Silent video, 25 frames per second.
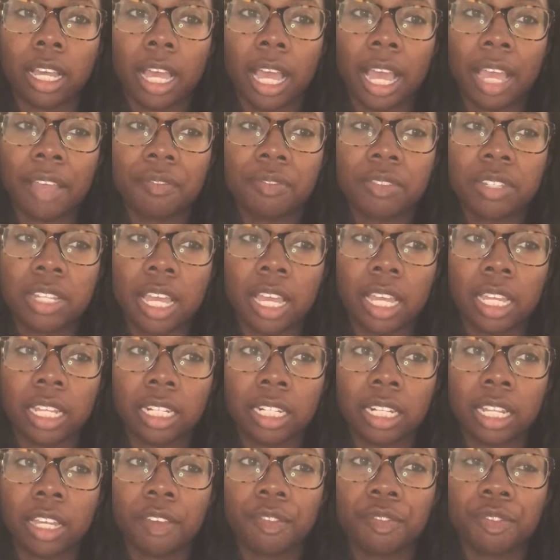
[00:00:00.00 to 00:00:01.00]
I've
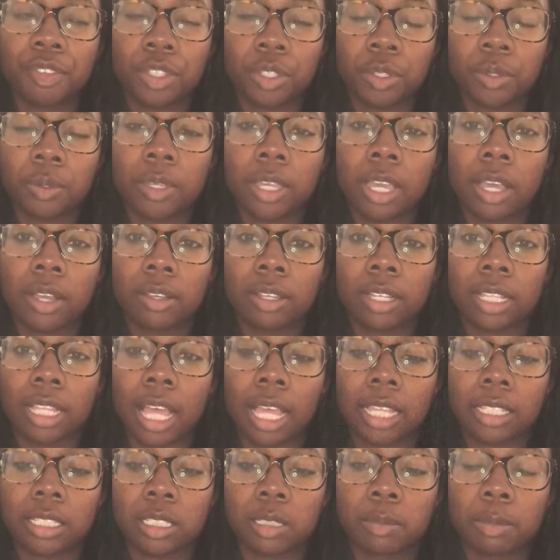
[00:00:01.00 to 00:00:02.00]
done a few yoga
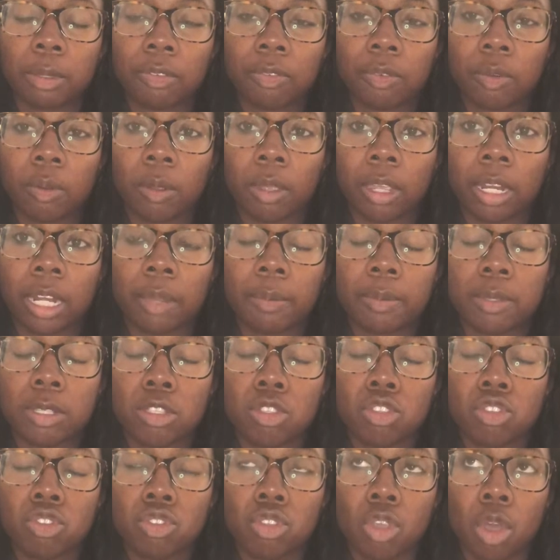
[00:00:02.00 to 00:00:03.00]
classes before, and I was
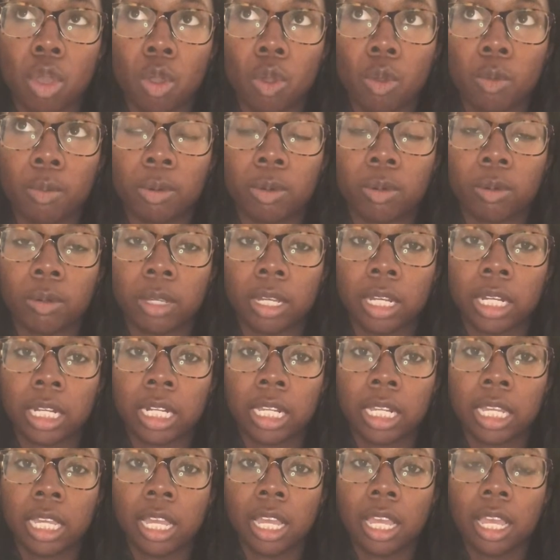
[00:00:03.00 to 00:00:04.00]
so
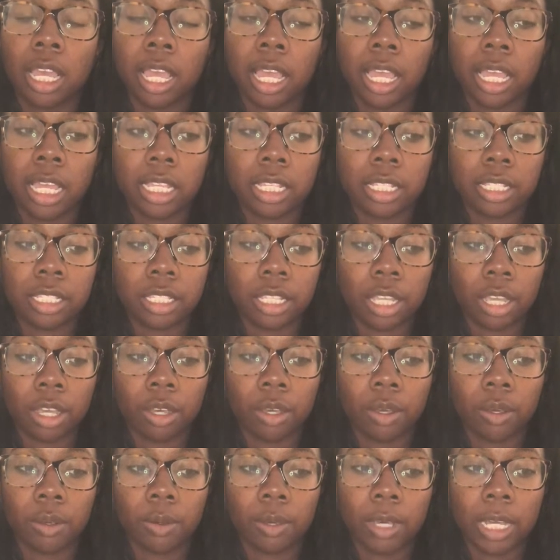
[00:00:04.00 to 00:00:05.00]
bored.
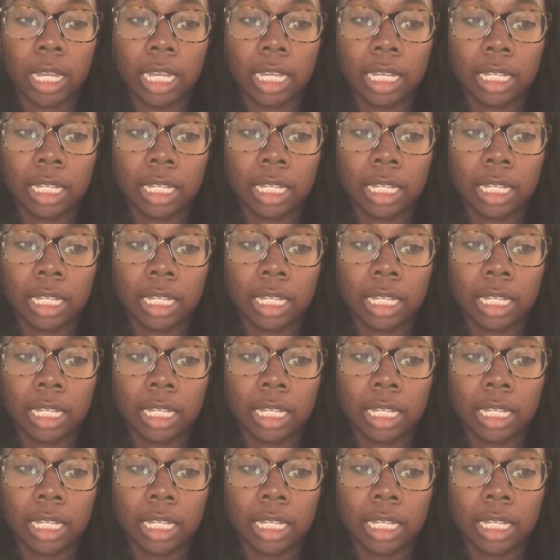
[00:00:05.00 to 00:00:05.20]
So